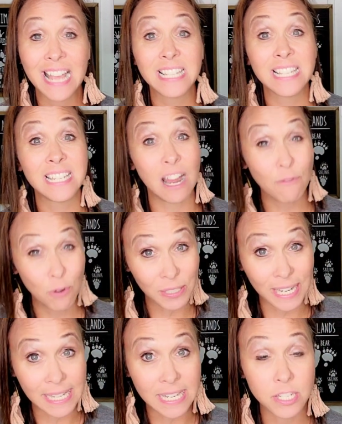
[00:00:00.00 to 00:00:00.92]
asked
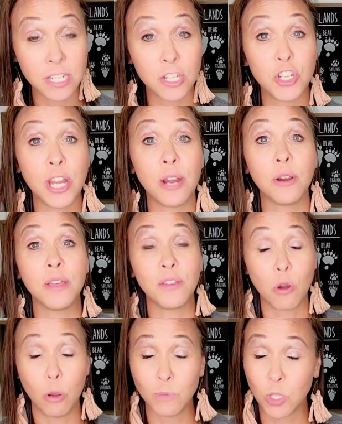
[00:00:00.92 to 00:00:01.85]
several ladies to share
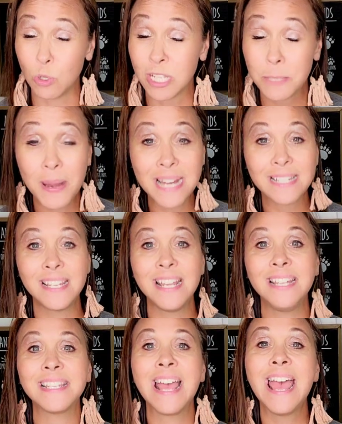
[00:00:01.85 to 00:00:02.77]
their homeschool
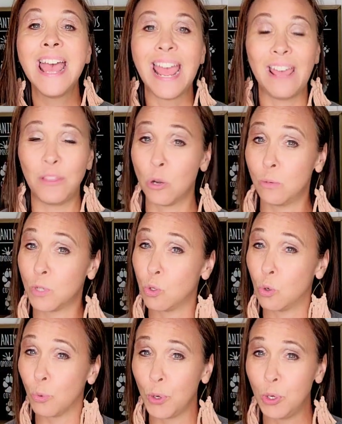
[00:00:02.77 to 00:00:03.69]
spaces and their
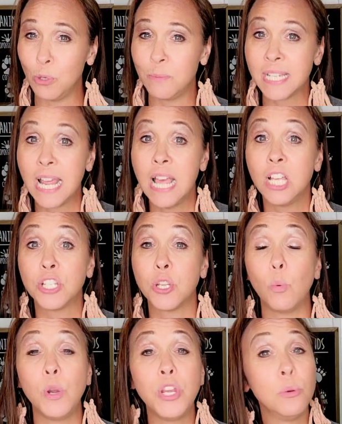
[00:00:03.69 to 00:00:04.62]
homeschool rooms.
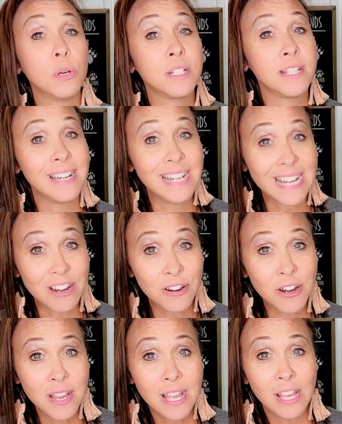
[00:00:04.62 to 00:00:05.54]
So when you are done
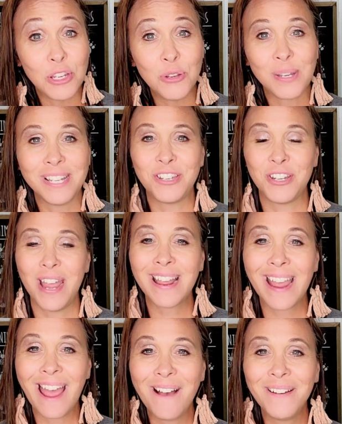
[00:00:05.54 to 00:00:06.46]
here, you can
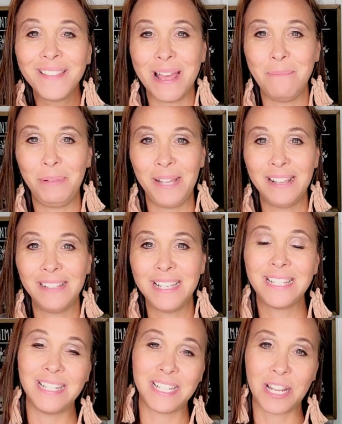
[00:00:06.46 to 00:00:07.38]
check out that
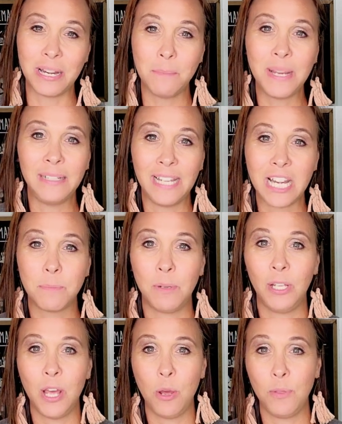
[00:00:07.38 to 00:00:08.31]
playlist that's going to be linked
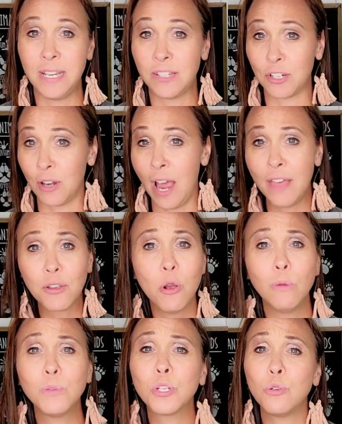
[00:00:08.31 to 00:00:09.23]
below. These are other
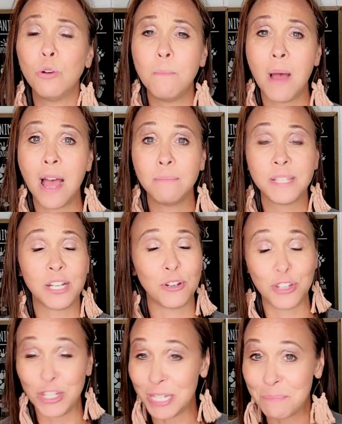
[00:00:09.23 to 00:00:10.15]
homeschool moms that
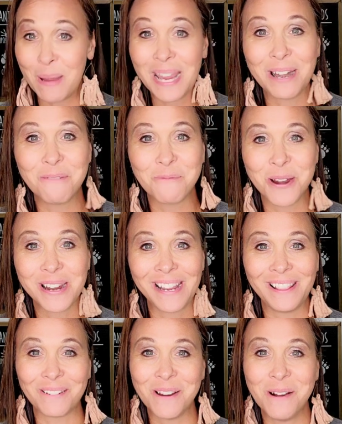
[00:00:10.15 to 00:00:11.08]
are just making it work
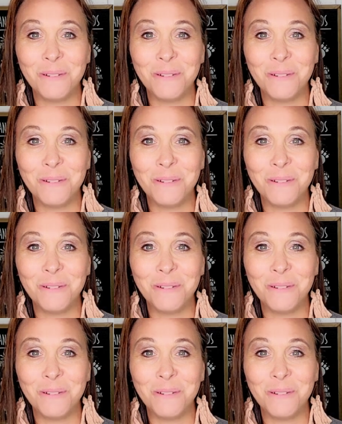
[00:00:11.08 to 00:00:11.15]
in their